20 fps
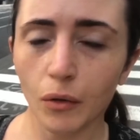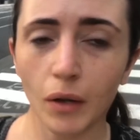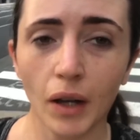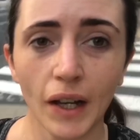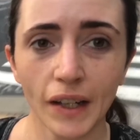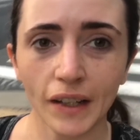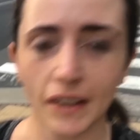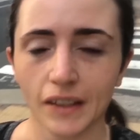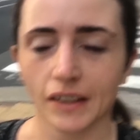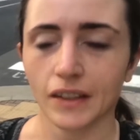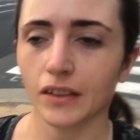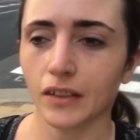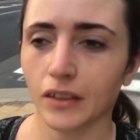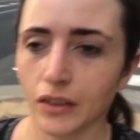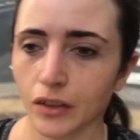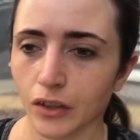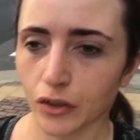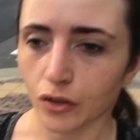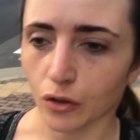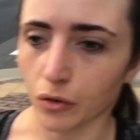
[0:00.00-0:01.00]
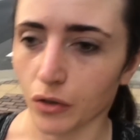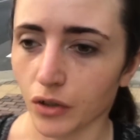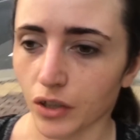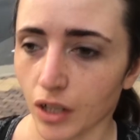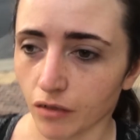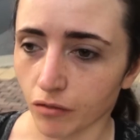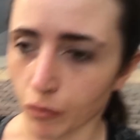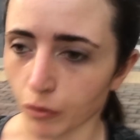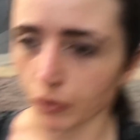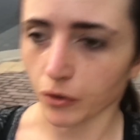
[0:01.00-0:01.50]
Oh, hi! So on
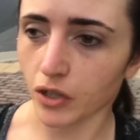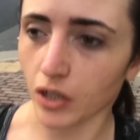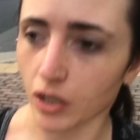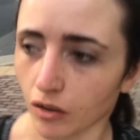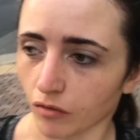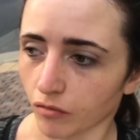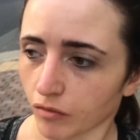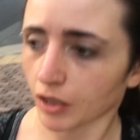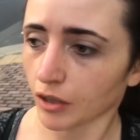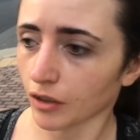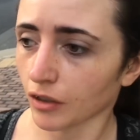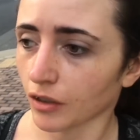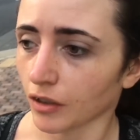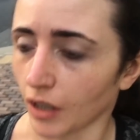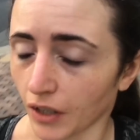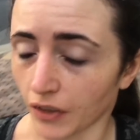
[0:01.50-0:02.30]
day 14 of VEDA,